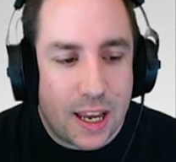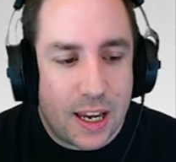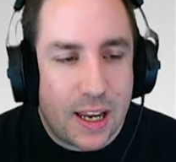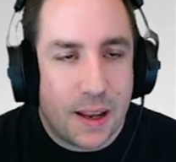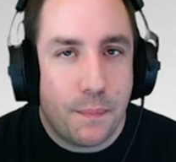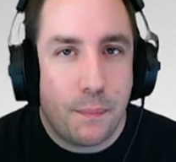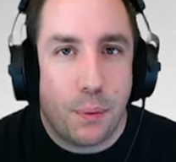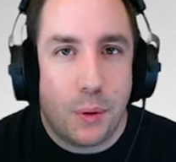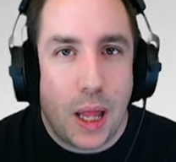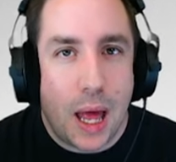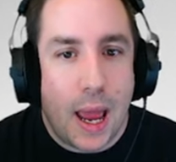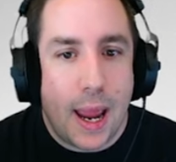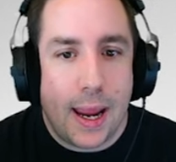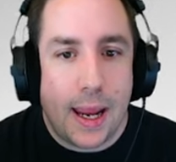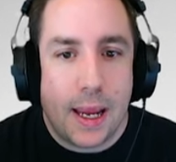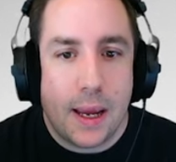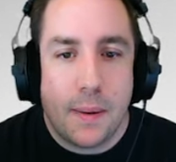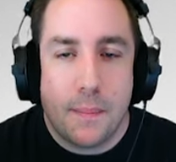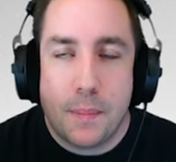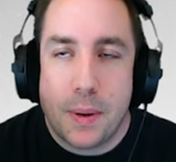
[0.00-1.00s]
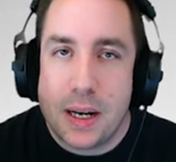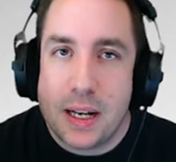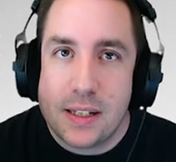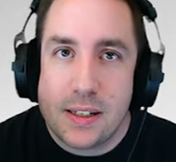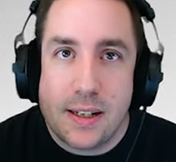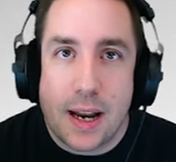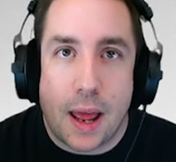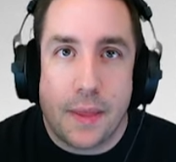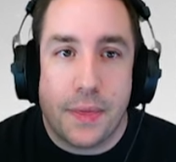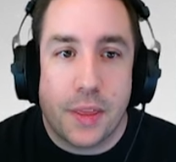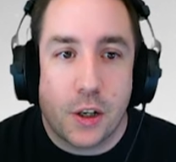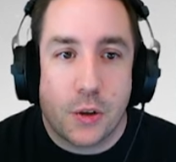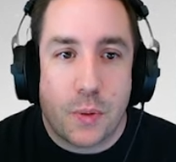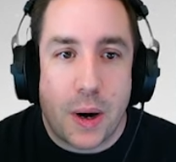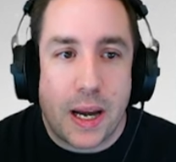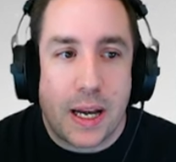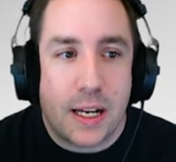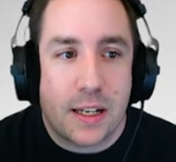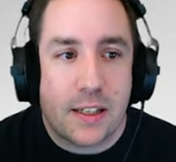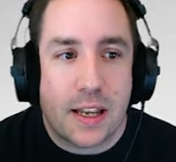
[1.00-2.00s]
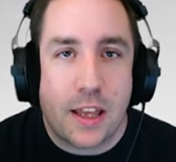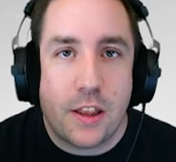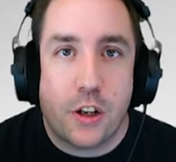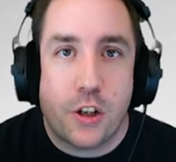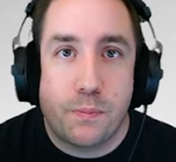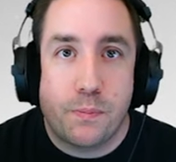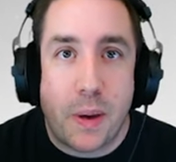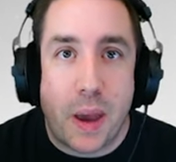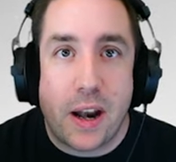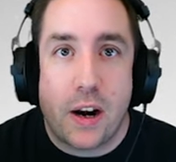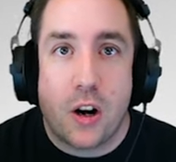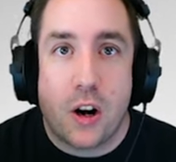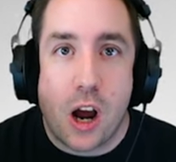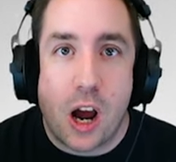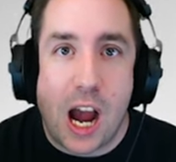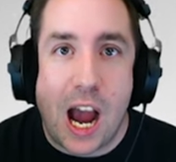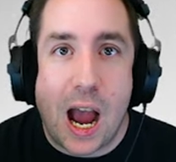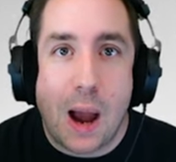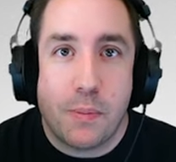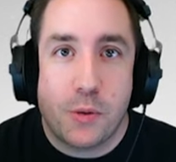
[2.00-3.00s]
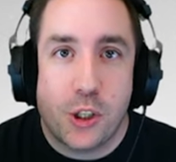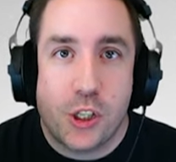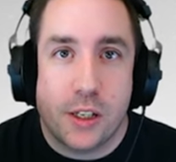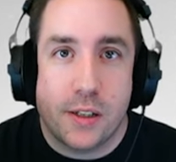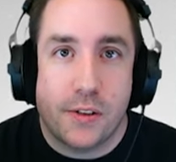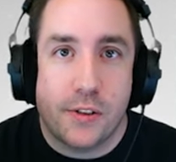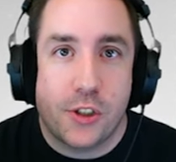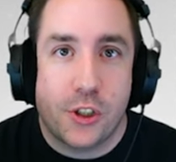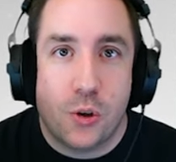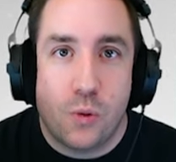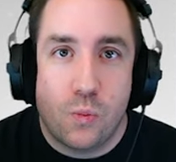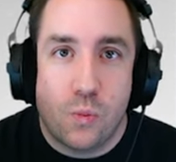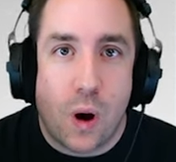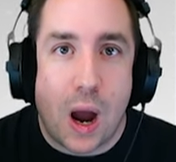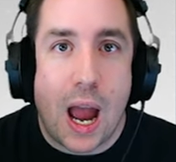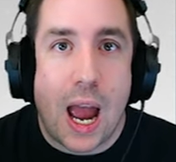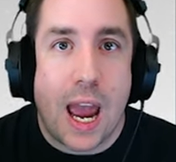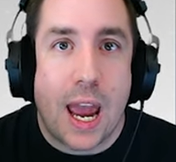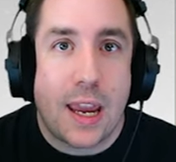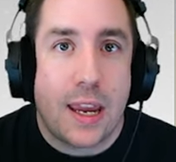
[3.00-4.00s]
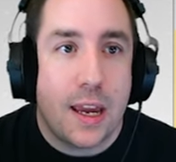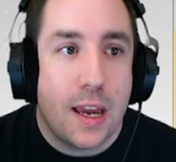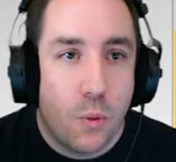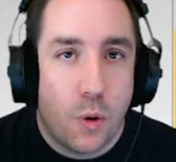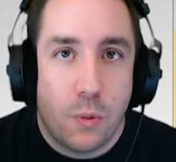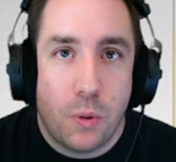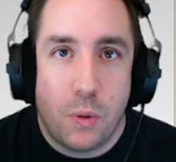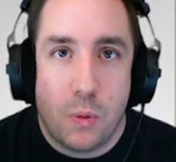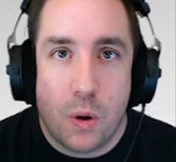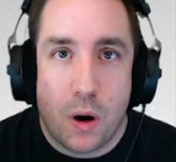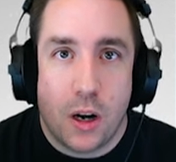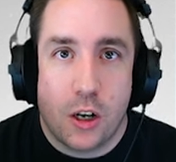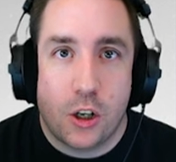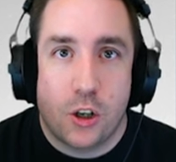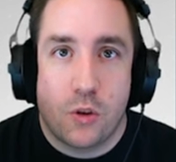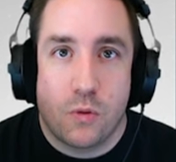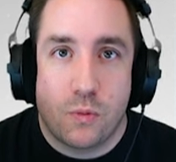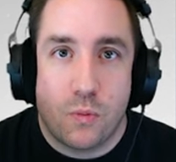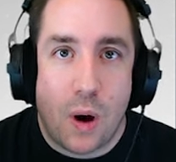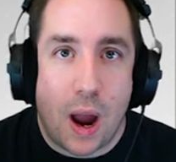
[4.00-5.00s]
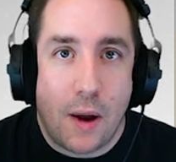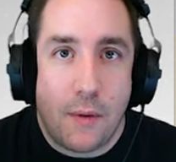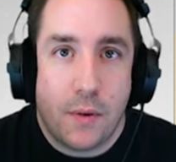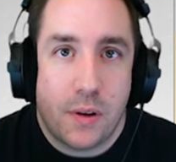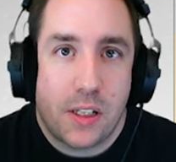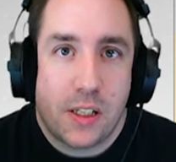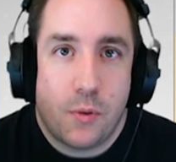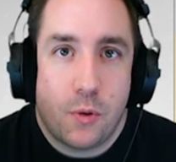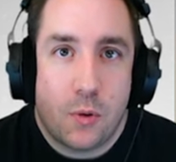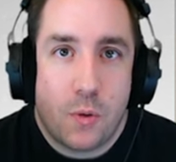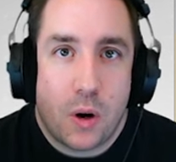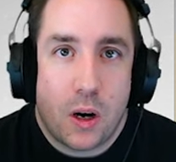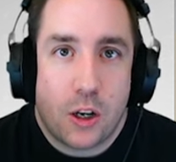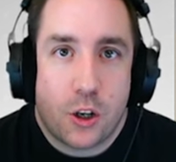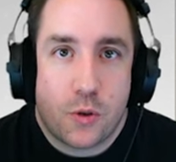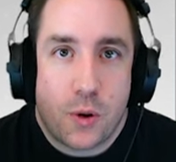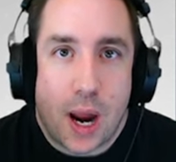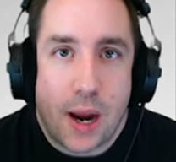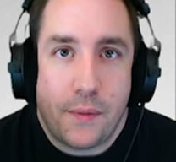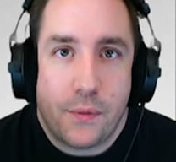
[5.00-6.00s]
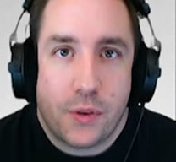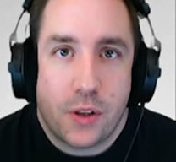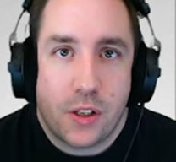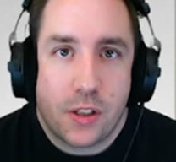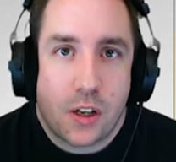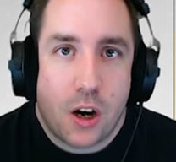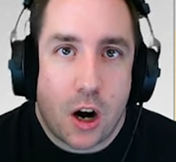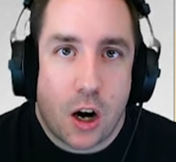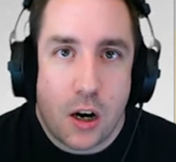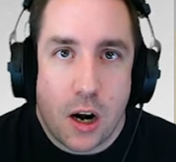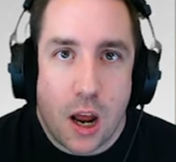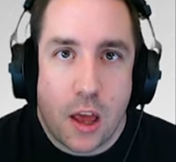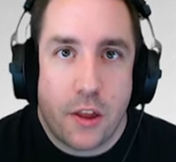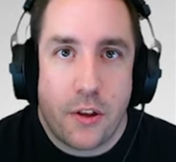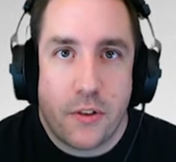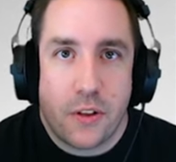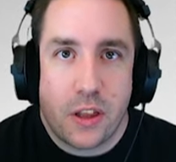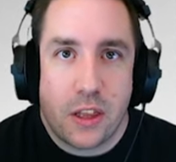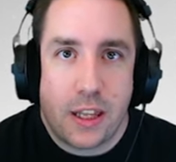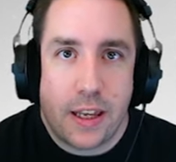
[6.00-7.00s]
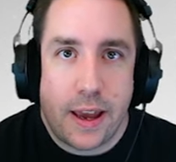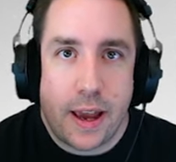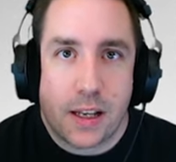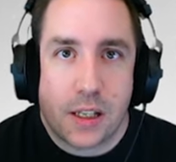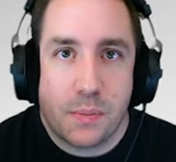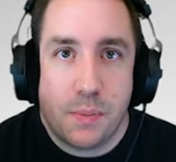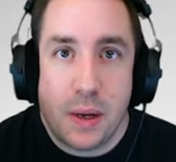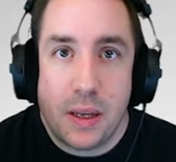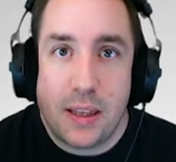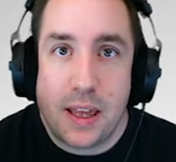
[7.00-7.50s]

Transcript: It can play, but it's not the greatest, and there's better options. So why would we want to, why would someone want to grind for this card other than the X P?